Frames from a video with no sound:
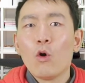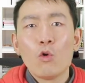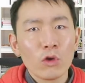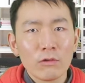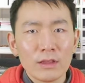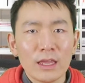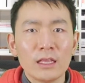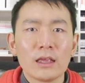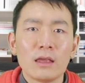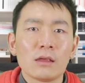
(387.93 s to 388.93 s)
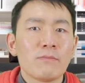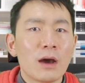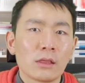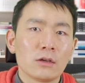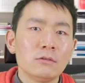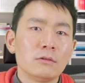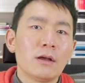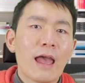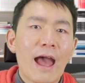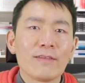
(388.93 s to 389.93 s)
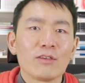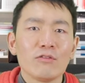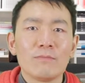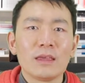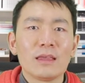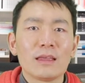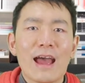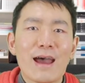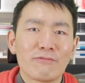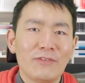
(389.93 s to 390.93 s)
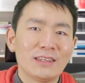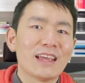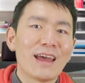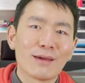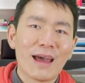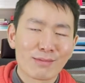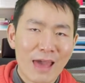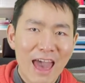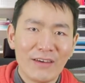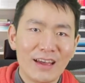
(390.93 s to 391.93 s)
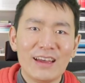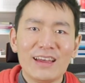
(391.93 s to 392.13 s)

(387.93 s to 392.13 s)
All you will need is a bicycle and you will be as fit as ever.